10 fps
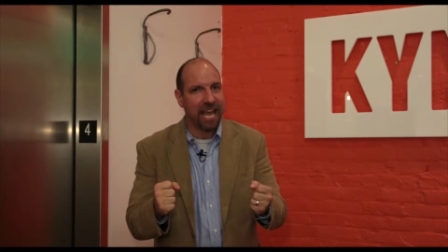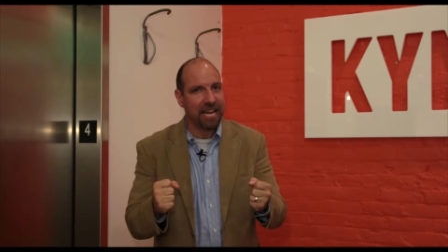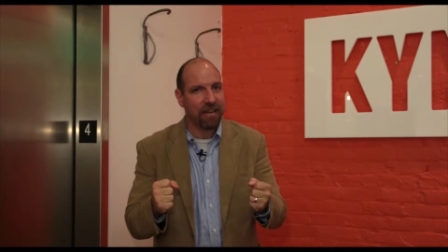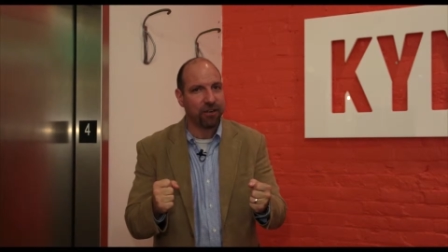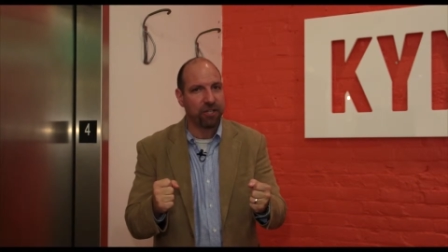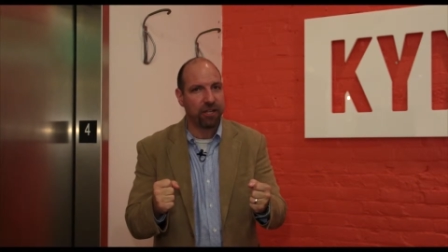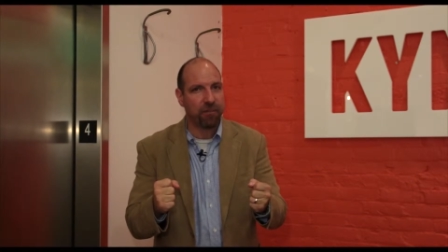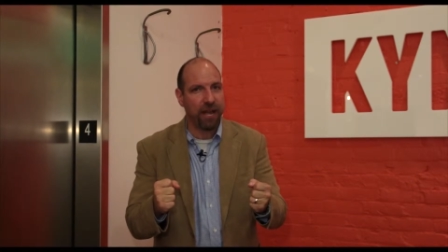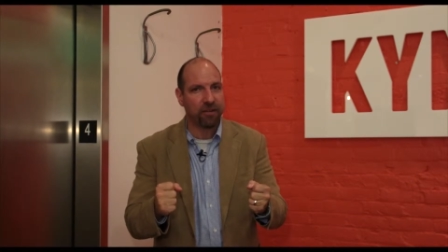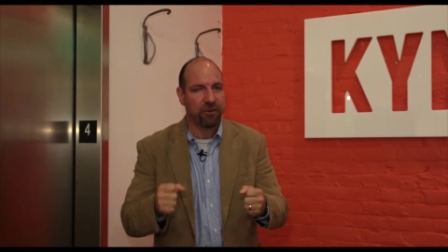that energy
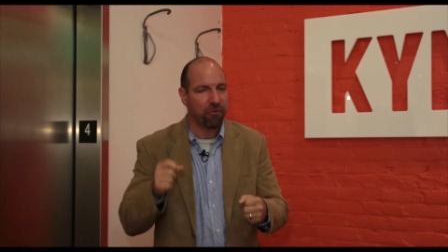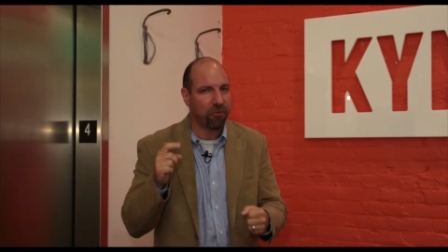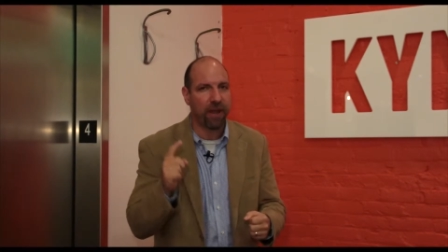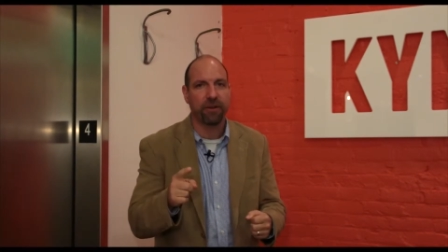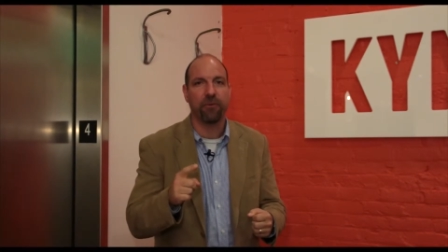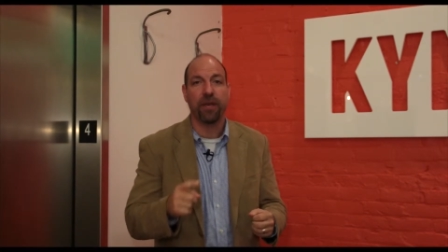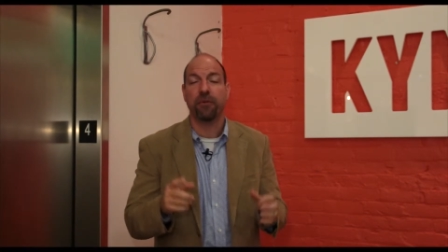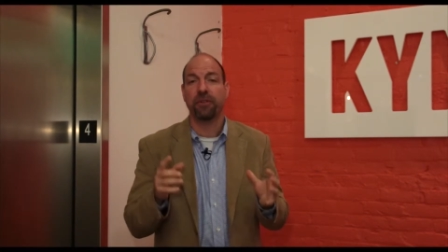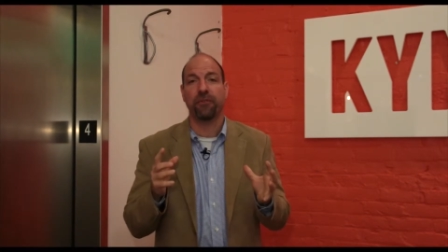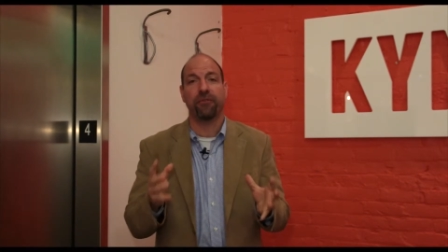and passion right away
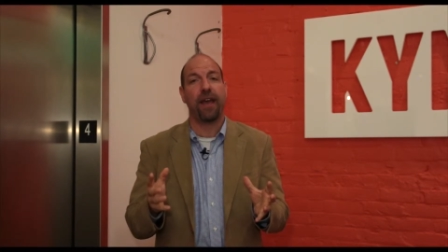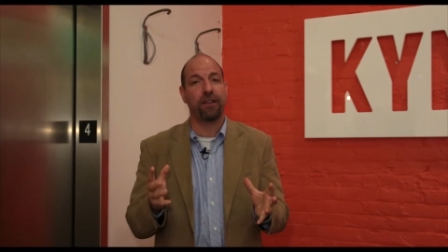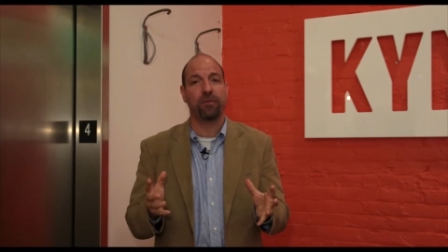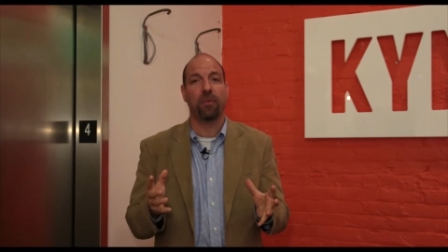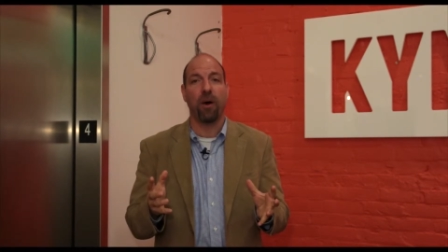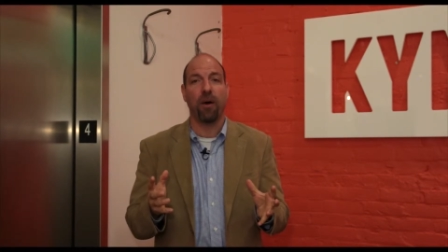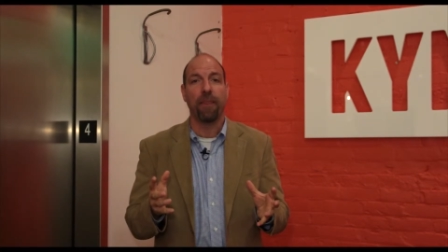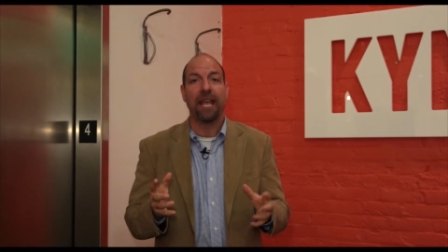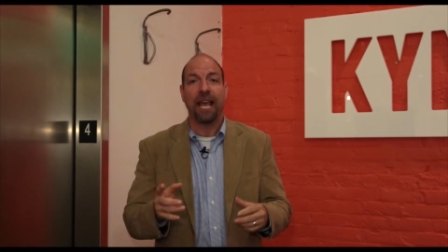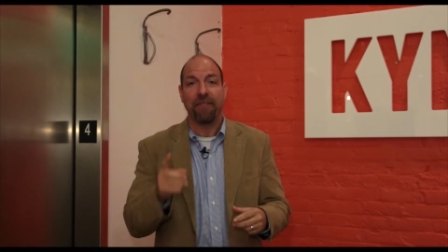with your
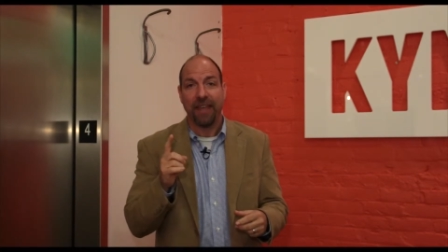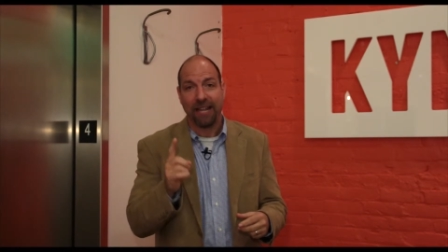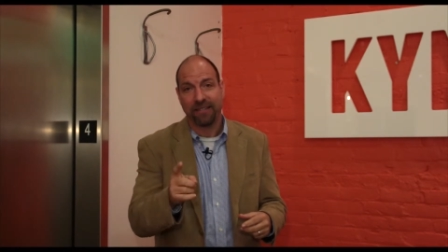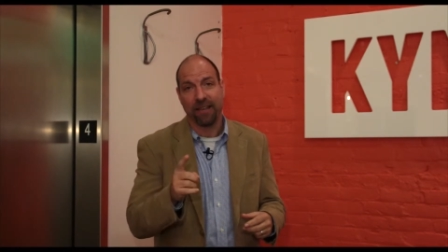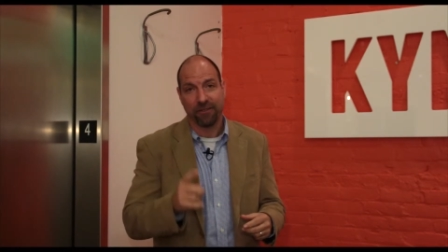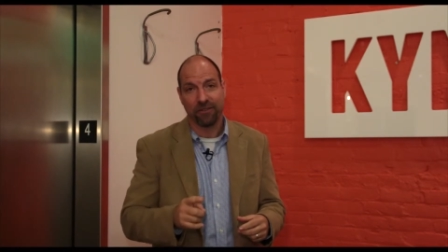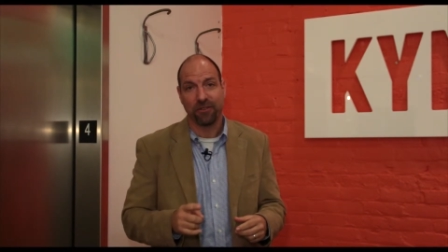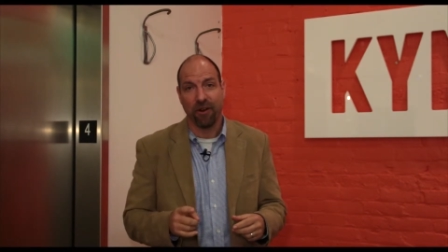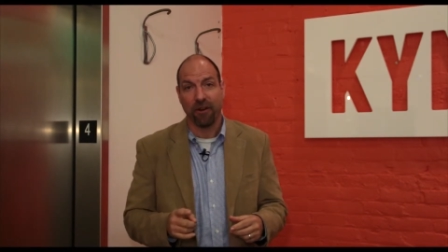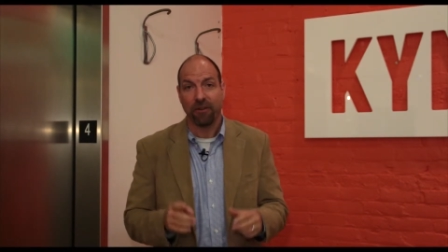fastball, and that's how you
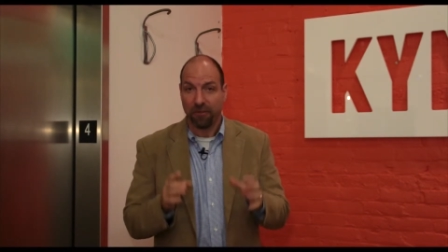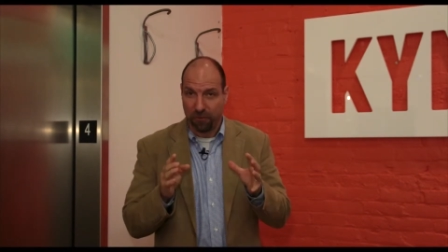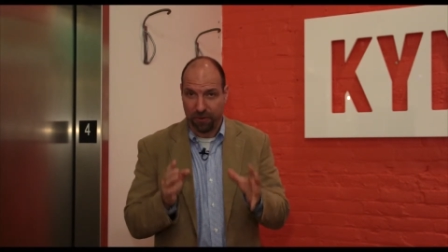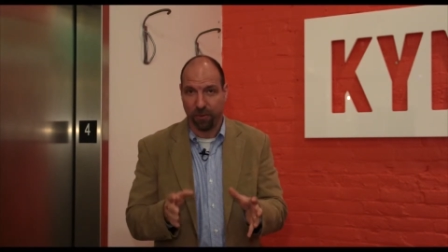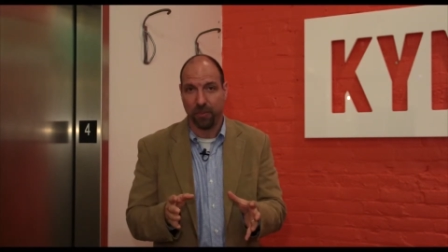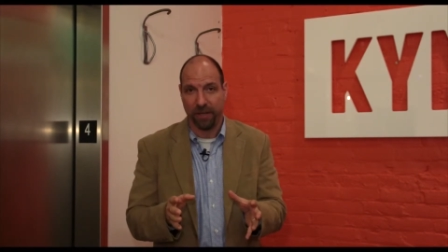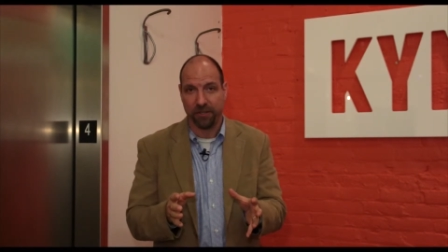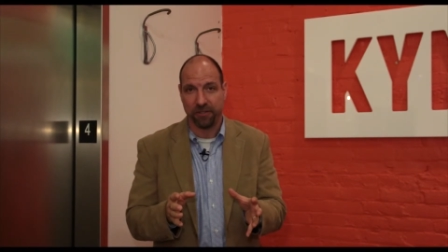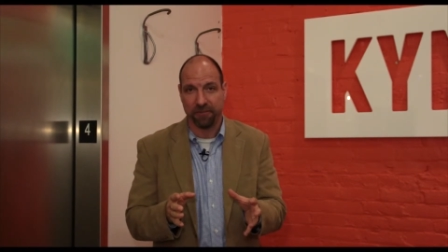start with your pitch.